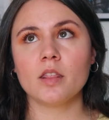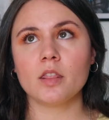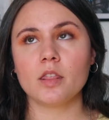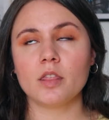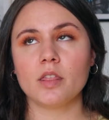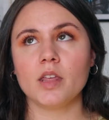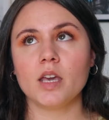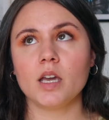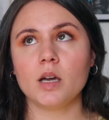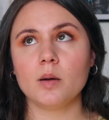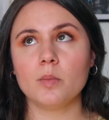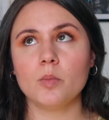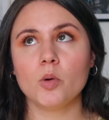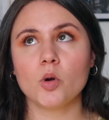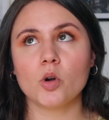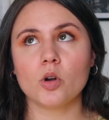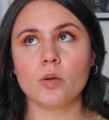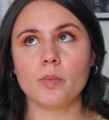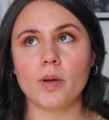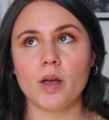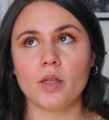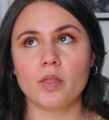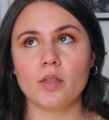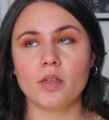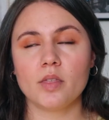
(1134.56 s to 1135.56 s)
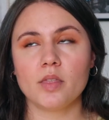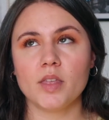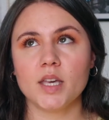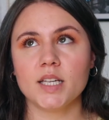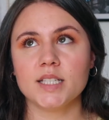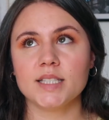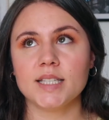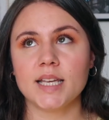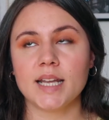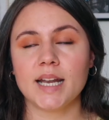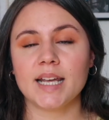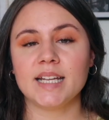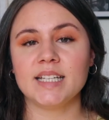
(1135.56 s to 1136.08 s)
think more about the
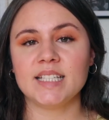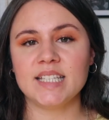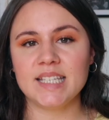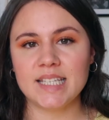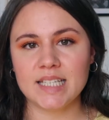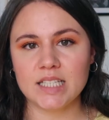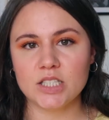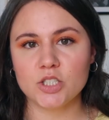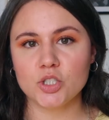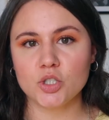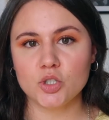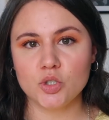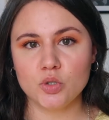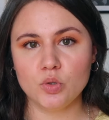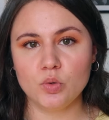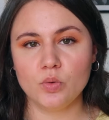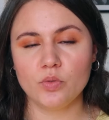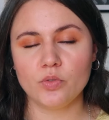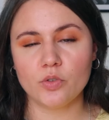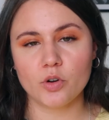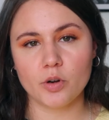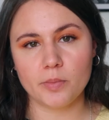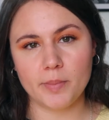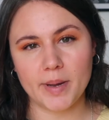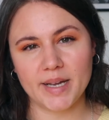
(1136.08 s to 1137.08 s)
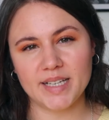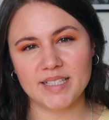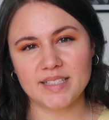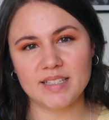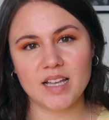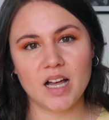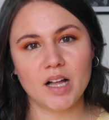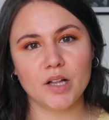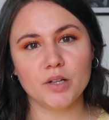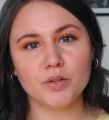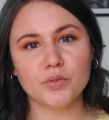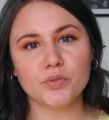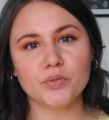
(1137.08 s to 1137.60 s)
things that I need to do for
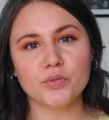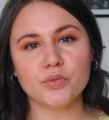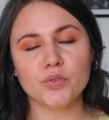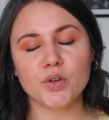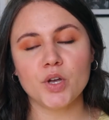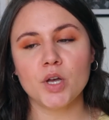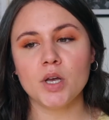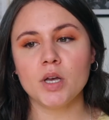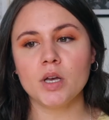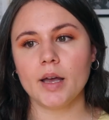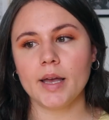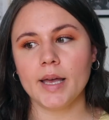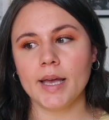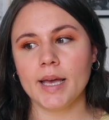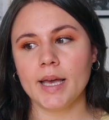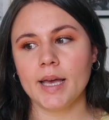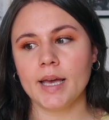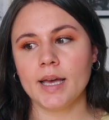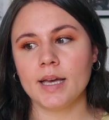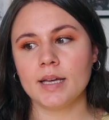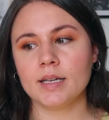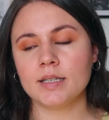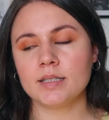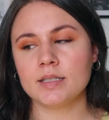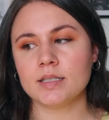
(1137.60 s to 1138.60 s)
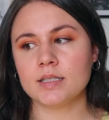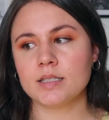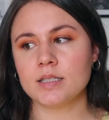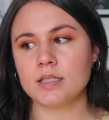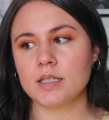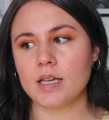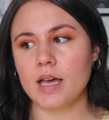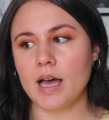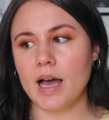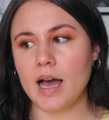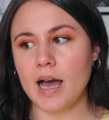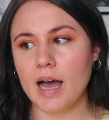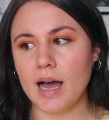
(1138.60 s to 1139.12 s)
myself and
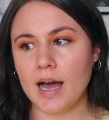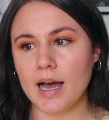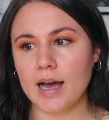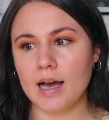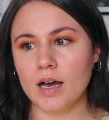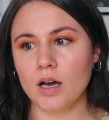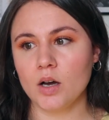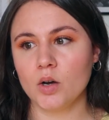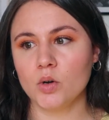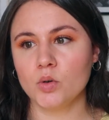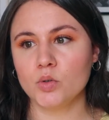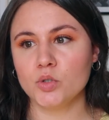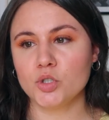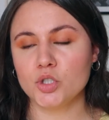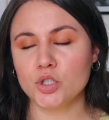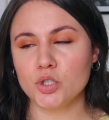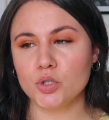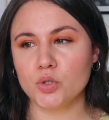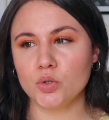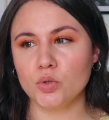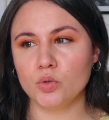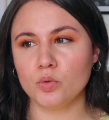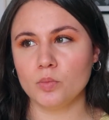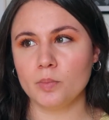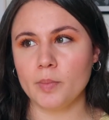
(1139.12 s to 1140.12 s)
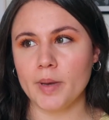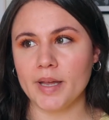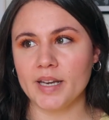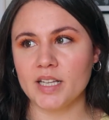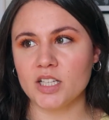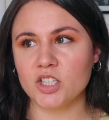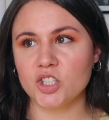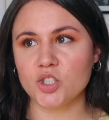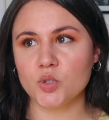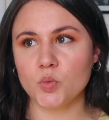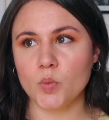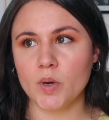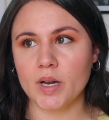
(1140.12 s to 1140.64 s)
how to
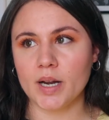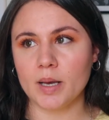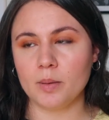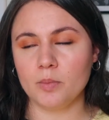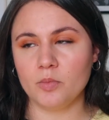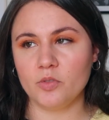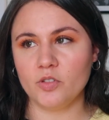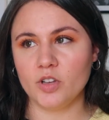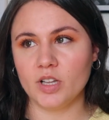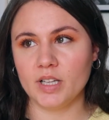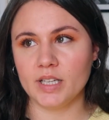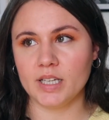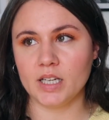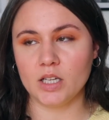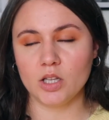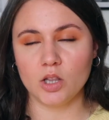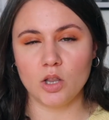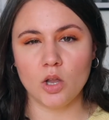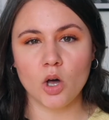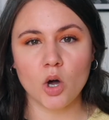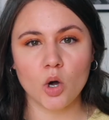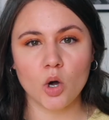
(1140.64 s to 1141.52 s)
manage when I'm feeling